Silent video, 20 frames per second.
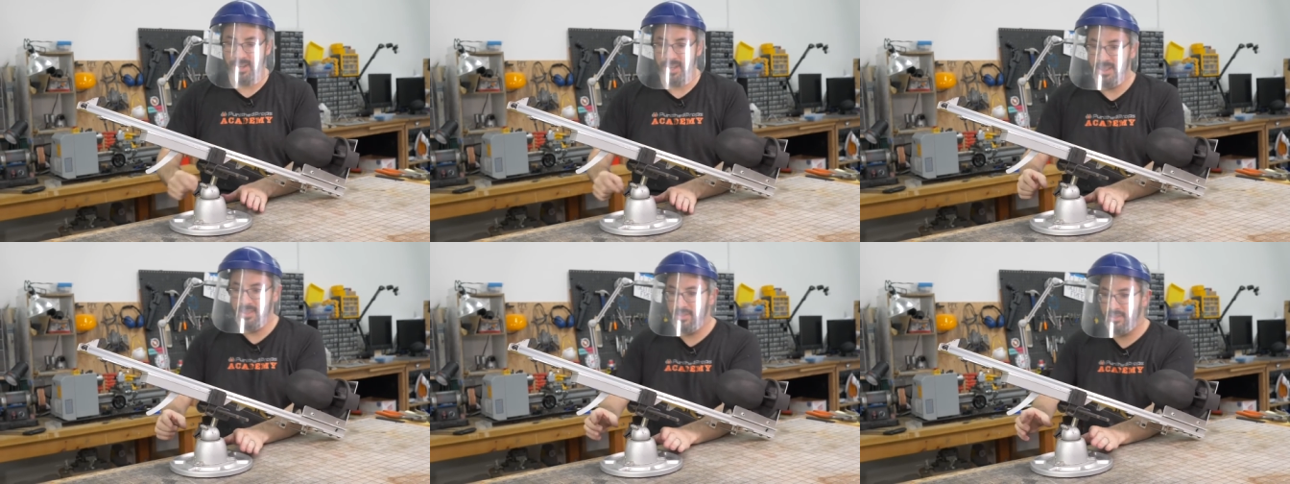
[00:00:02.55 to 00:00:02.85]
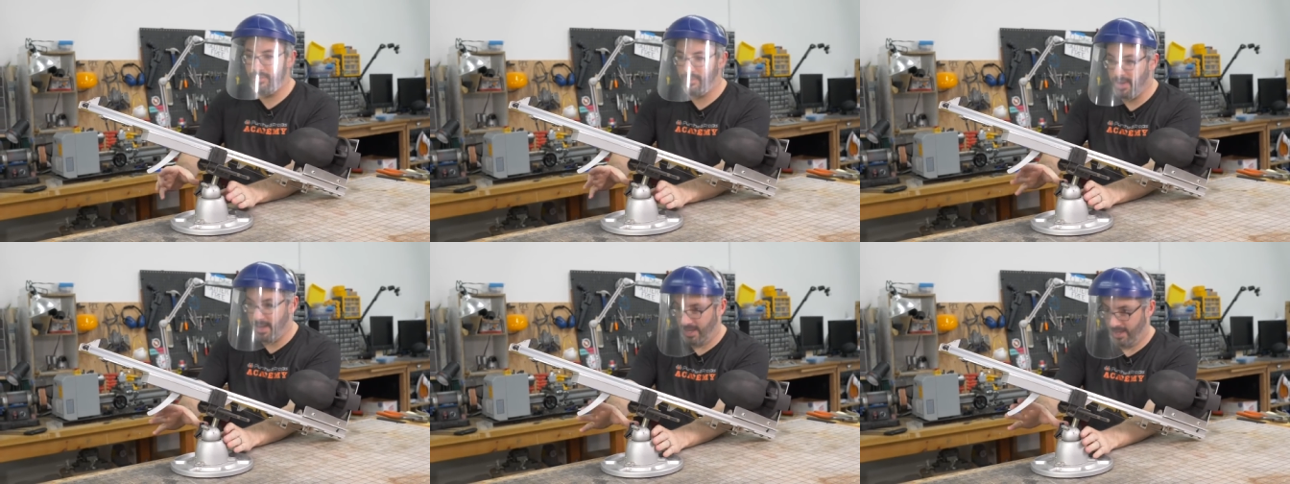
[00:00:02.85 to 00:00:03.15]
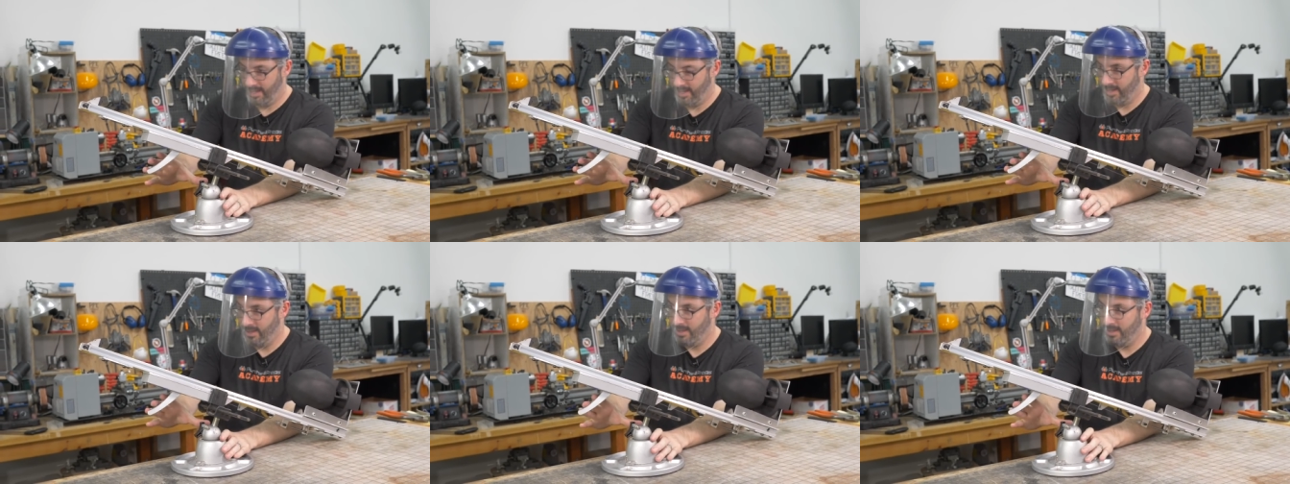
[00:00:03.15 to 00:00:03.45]
in
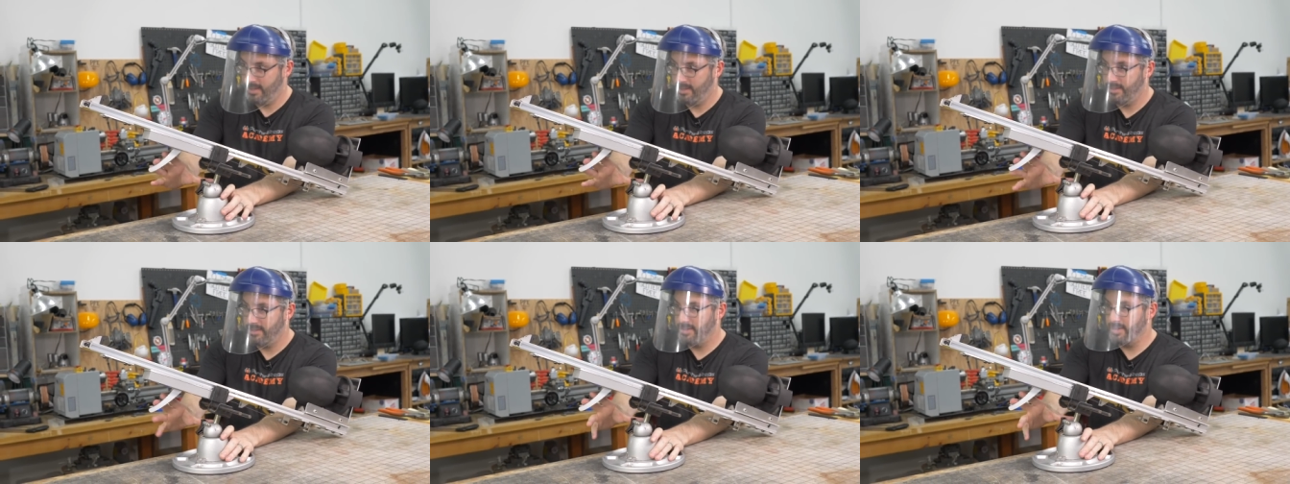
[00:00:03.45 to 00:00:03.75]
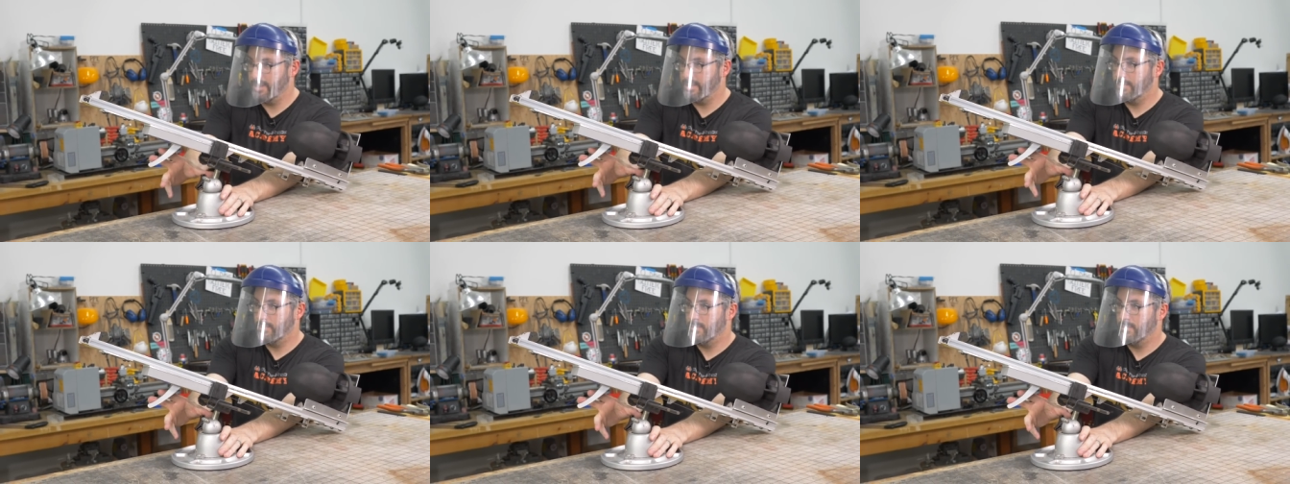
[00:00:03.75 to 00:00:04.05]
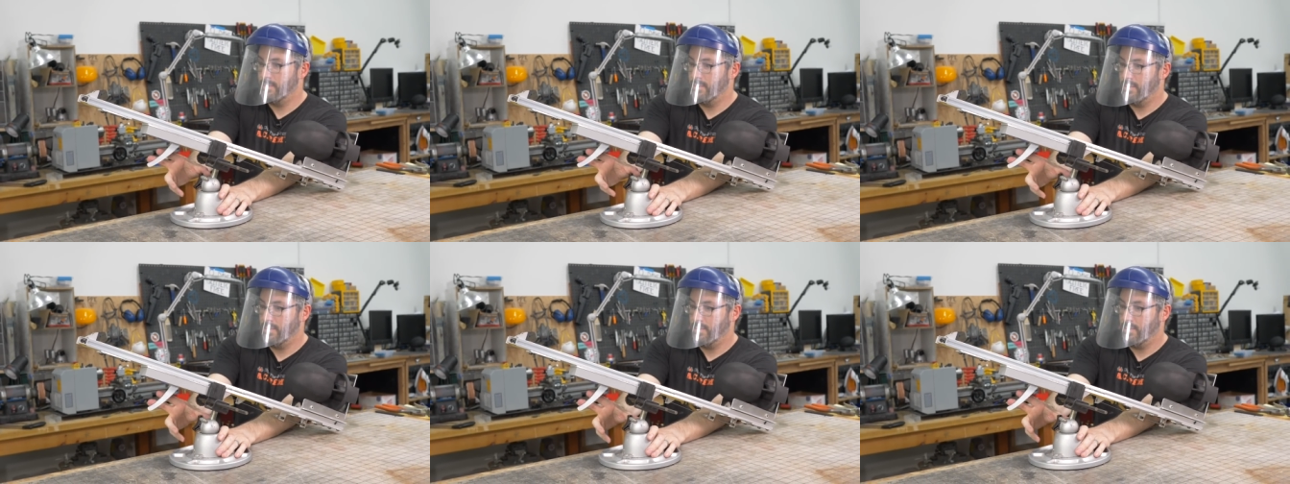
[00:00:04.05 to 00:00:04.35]
three, two,
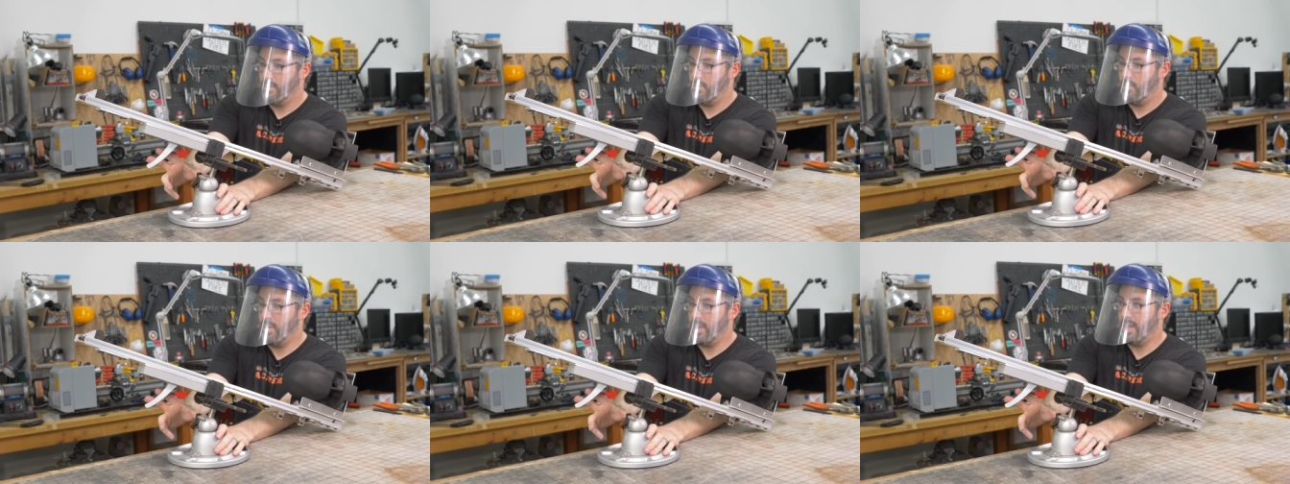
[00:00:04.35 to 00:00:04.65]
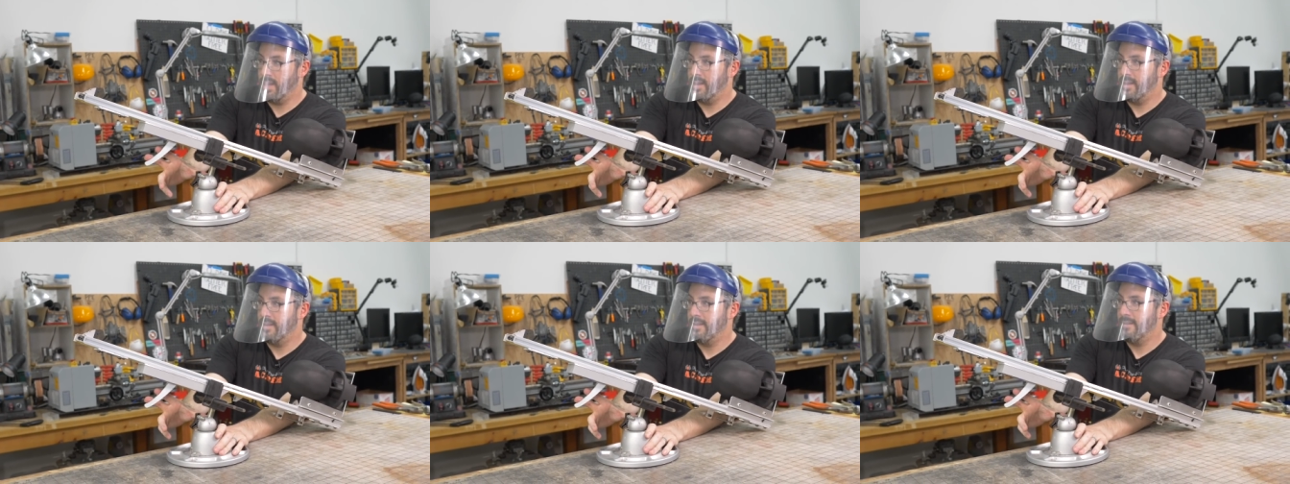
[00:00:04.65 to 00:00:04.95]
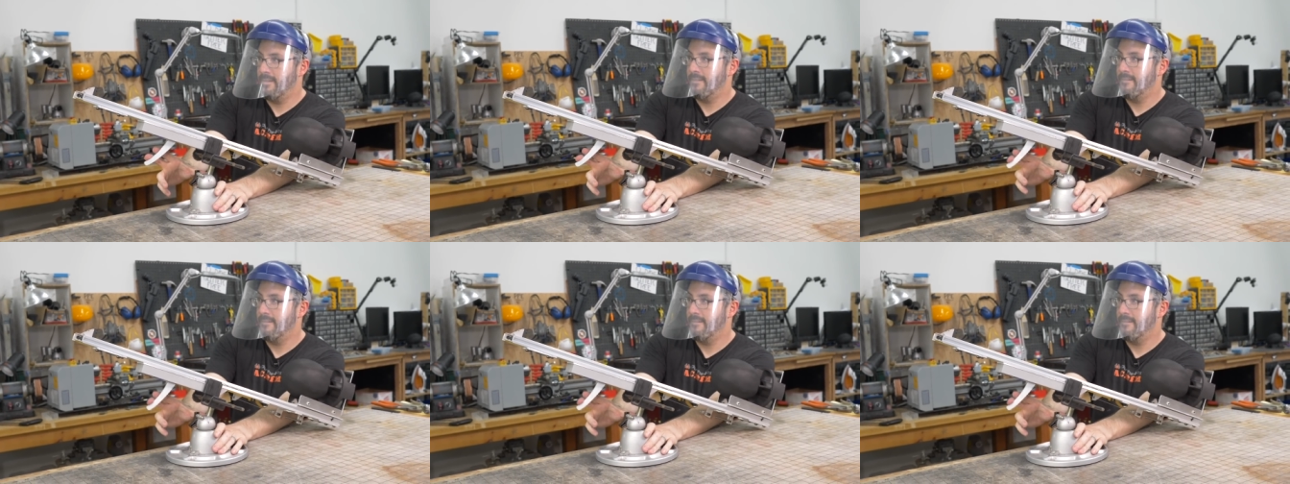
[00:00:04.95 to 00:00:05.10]
one.